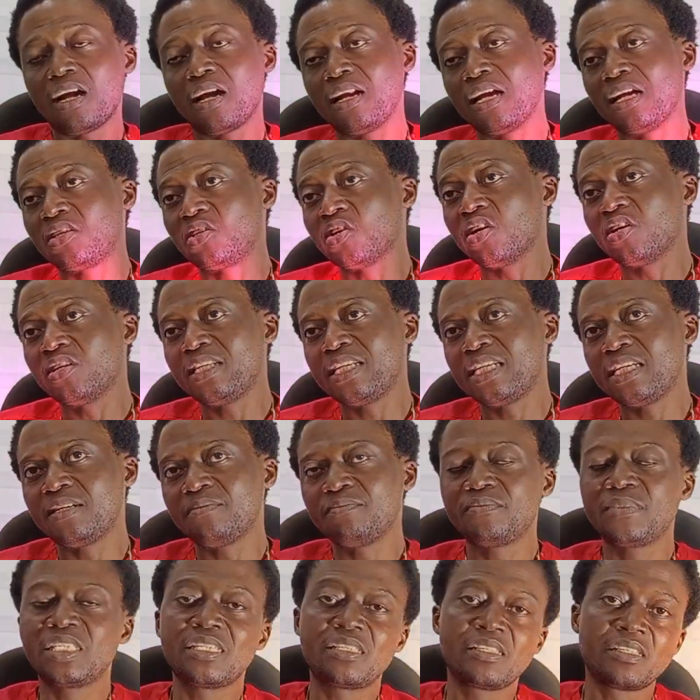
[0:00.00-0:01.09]
and I told
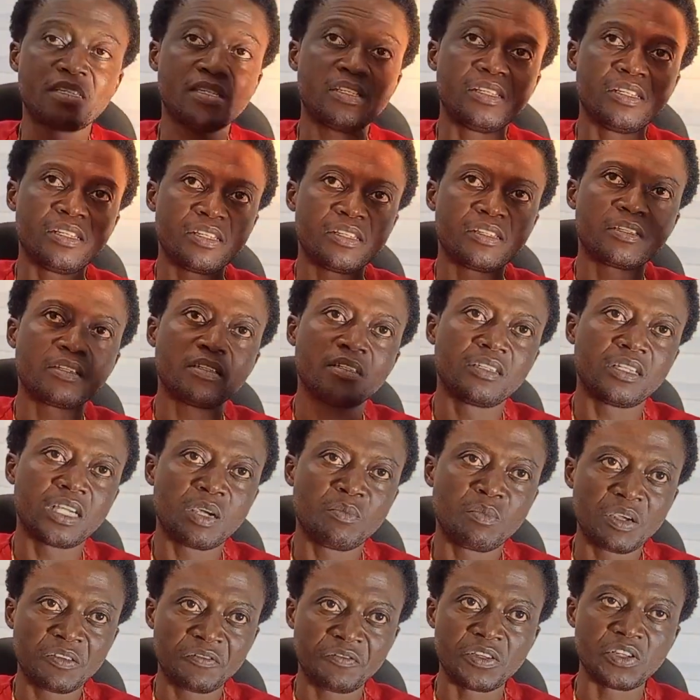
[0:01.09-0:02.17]
him this is the
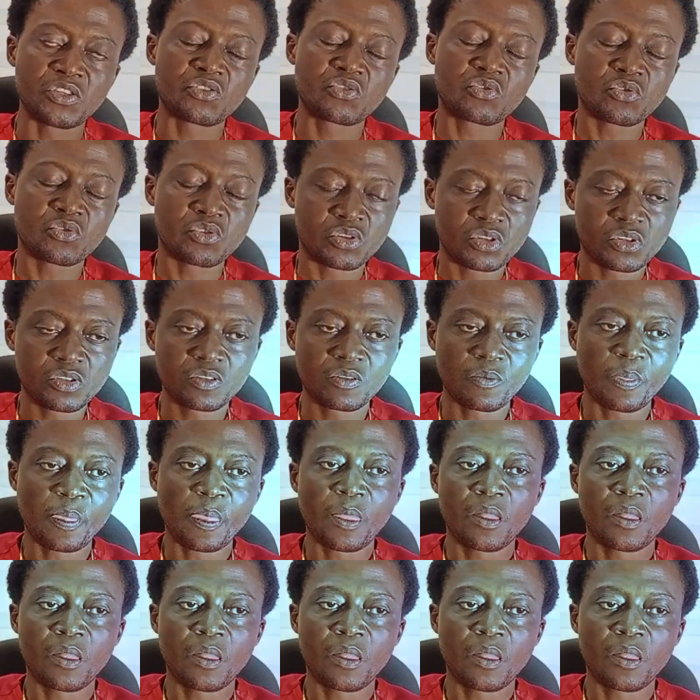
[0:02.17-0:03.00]
MN Phase 2.